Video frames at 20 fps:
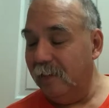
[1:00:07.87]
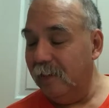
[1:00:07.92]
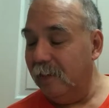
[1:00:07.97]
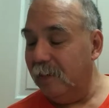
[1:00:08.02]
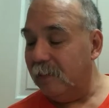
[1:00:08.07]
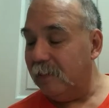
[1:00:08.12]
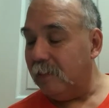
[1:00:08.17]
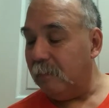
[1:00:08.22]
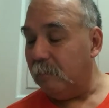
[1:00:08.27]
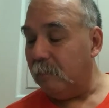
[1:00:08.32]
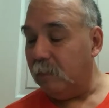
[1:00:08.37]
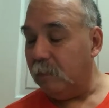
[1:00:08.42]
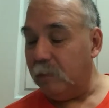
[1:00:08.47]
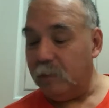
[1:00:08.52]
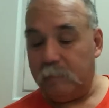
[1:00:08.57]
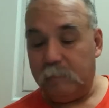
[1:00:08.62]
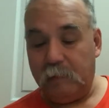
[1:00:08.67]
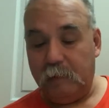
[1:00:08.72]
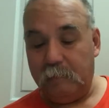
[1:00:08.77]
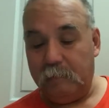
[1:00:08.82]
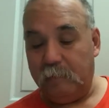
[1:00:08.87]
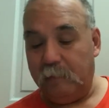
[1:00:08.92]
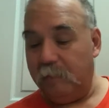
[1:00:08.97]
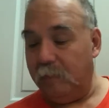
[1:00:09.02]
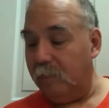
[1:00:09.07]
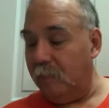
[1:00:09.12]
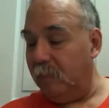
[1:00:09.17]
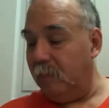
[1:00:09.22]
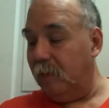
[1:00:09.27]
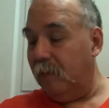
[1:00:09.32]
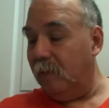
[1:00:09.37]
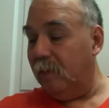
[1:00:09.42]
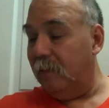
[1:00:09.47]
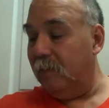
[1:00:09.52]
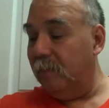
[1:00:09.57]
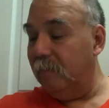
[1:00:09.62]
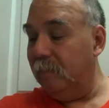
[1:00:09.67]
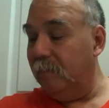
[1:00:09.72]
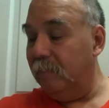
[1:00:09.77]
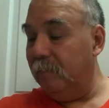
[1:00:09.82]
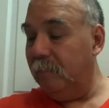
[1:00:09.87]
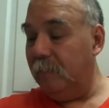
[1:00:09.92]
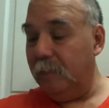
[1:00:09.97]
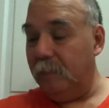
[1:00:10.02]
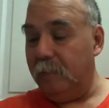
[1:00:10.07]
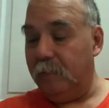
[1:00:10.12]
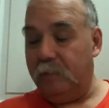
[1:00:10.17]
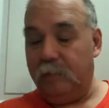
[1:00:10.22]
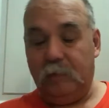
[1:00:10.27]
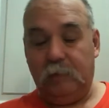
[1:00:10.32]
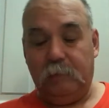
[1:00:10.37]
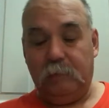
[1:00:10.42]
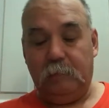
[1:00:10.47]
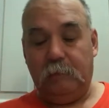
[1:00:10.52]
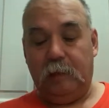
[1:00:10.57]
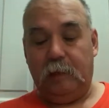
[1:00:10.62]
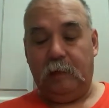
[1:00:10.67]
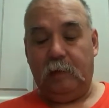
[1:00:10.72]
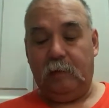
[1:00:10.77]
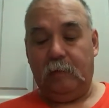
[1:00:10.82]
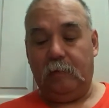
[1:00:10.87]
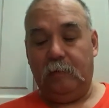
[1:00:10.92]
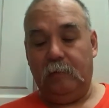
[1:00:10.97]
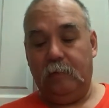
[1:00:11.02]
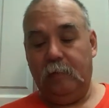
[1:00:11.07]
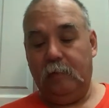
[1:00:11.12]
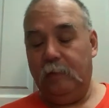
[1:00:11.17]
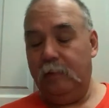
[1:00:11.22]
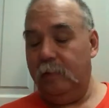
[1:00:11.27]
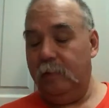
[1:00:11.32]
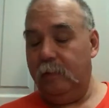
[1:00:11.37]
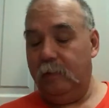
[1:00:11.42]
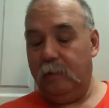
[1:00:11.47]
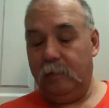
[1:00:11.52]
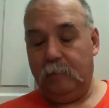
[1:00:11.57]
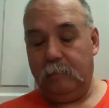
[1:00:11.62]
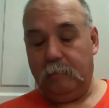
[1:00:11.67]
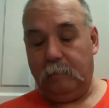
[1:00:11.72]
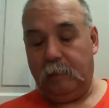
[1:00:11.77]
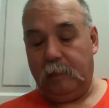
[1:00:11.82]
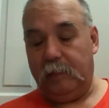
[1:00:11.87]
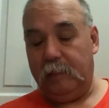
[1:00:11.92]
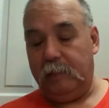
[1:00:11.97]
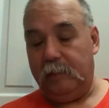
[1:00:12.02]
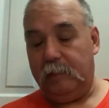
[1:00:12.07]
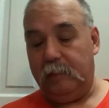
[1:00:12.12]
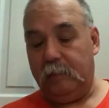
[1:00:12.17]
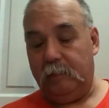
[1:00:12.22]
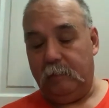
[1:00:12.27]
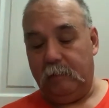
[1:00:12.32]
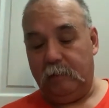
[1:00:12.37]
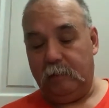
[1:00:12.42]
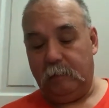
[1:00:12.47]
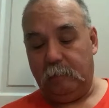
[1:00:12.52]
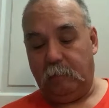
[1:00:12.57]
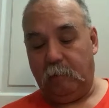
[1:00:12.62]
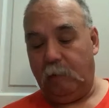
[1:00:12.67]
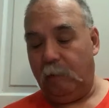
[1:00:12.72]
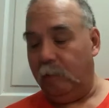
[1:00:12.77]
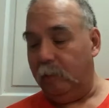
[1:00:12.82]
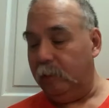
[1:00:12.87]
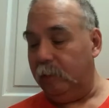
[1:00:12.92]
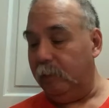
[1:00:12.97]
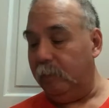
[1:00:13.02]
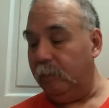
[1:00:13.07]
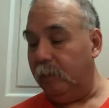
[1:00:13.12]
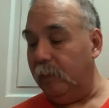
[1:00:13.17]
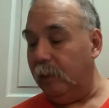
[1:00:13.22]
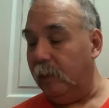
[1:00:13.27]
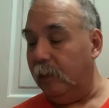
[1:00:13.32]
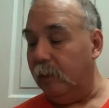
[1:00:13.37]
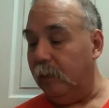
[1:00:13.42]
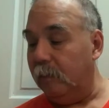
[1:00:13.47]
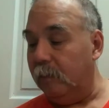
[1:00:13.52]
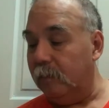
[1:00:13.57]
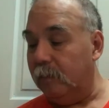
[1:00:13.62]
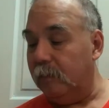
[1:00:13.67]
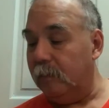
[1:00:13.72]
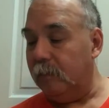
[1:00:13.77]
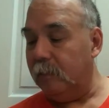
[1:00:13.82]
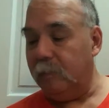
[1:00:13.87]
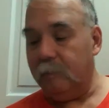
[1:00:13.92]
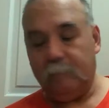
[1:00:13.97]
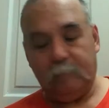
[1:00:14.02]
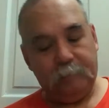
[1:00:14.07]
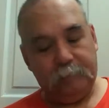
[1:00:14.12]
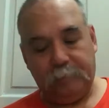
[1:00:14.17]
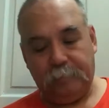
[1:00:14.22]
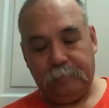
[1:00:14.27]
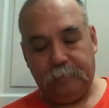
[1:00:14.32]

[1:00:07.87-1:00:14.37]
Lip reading: Try not to end up like some of those people on YouTube later. We got these huge apology videos.